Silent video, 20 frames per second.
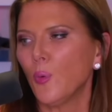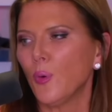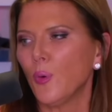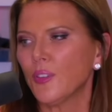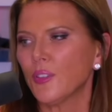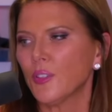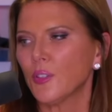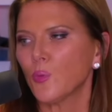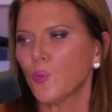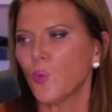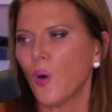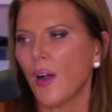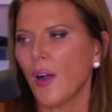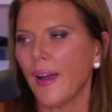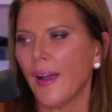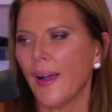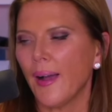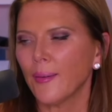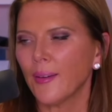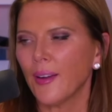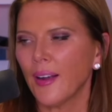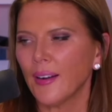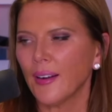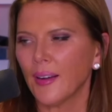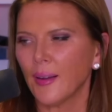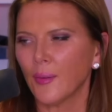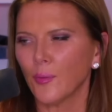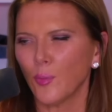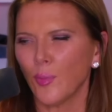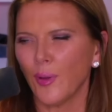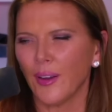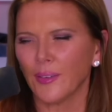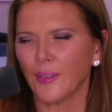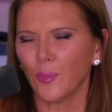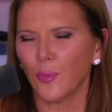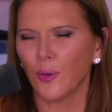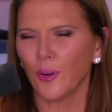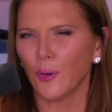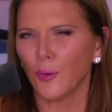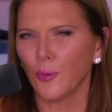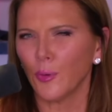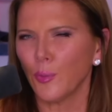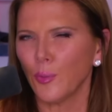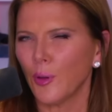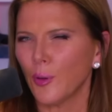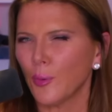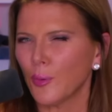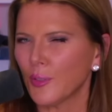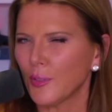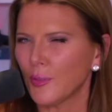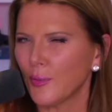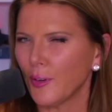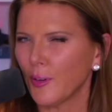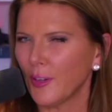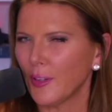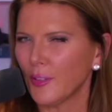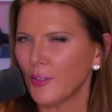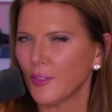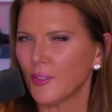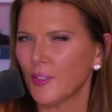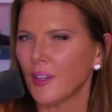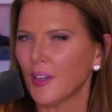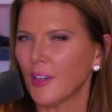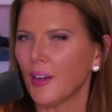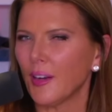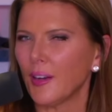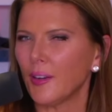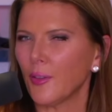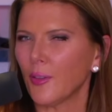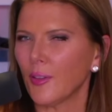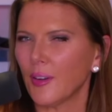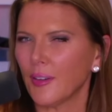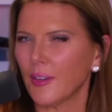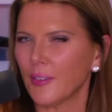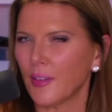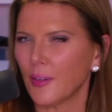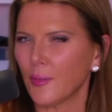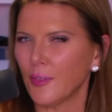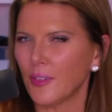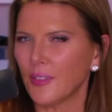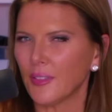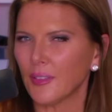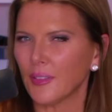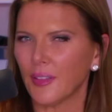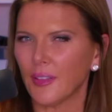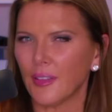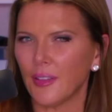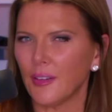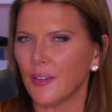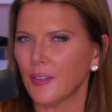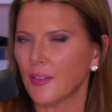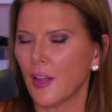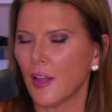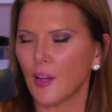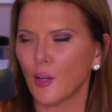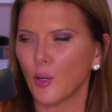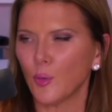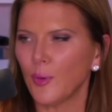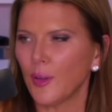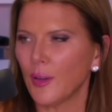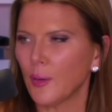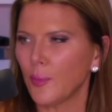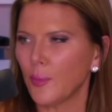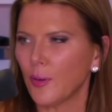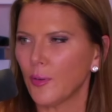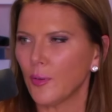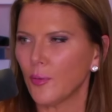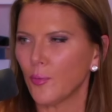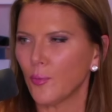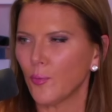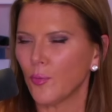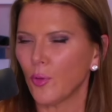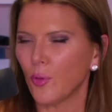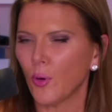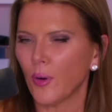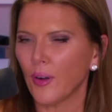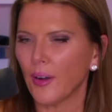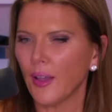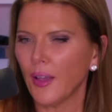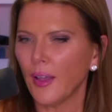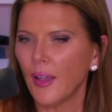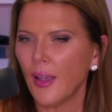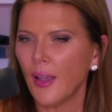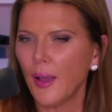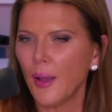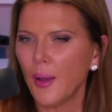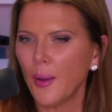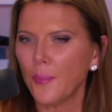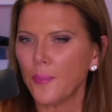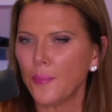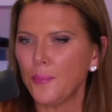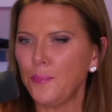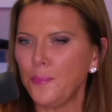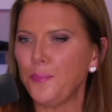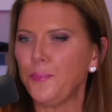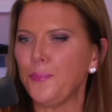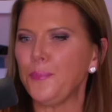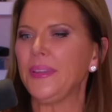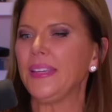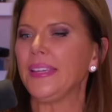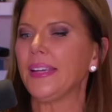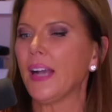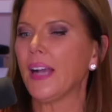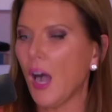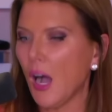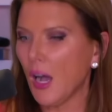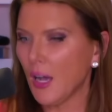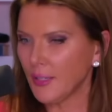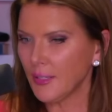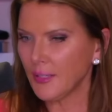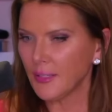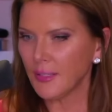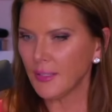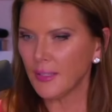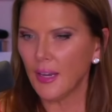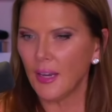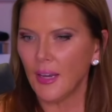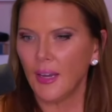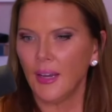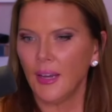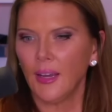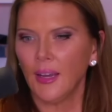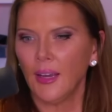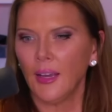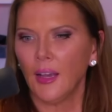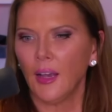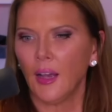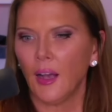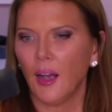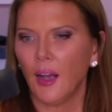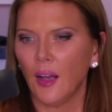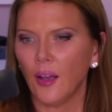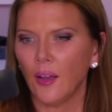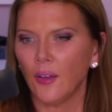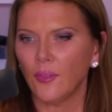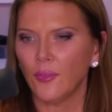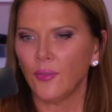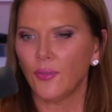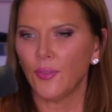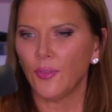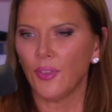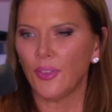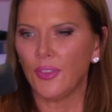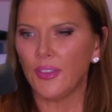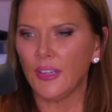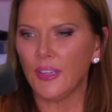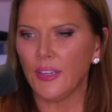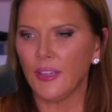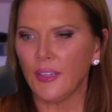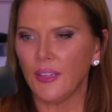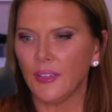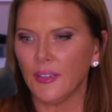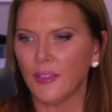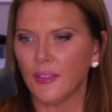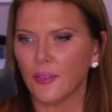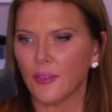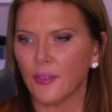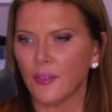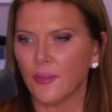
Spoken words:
which is why I'm kind of coming back to Marco Rubio, which is very interesting. And I know that I said recently that it's not going to be anybody from Florida because of the